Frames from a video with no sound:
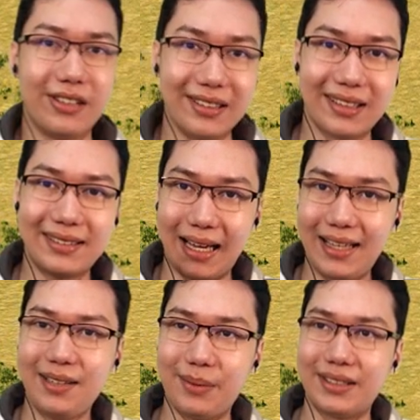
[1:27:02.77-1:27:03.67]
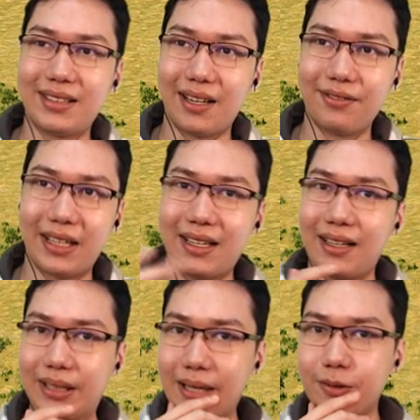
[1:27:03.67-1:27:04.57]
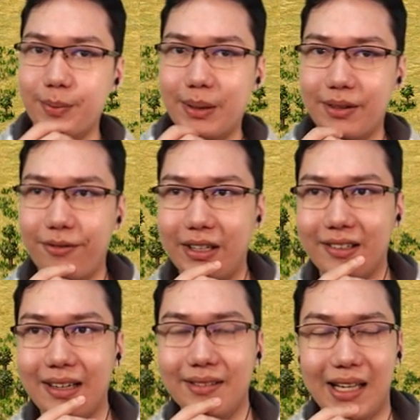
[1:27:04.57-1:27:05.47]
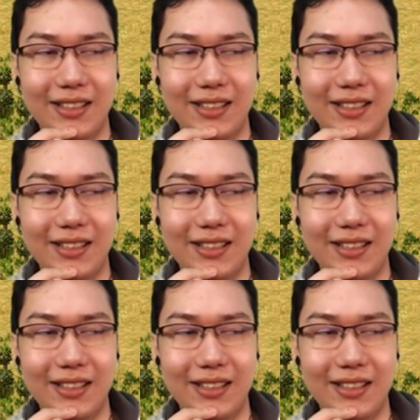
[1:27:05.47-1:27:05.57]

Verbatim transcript: you guys are telling me stuff that I, I wouldn't be able to figure out.